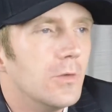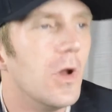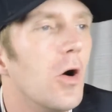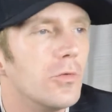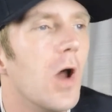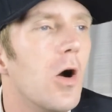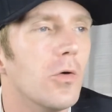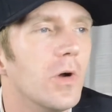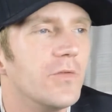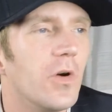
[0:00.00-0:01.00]

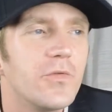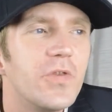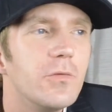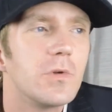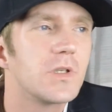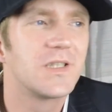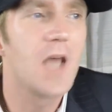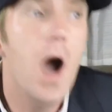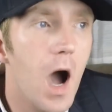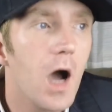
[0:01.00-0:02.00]
No, don't tune your
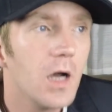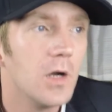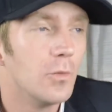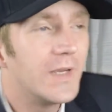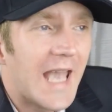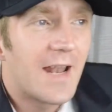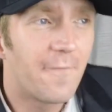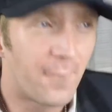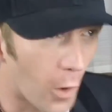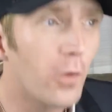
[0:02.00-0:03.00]
guitar. We can't
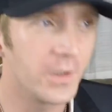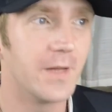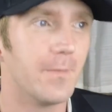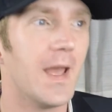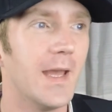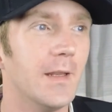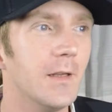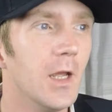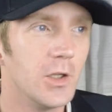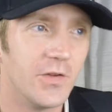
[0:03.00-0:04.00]
afford it,
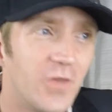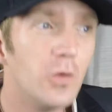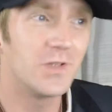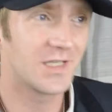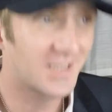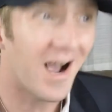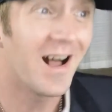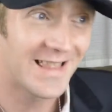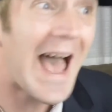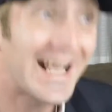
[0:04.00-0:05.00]
man. You tuned your
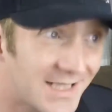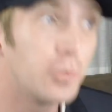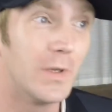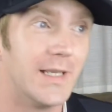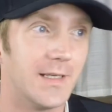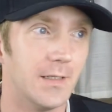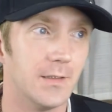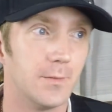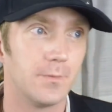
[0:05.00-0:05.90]
guitar last week.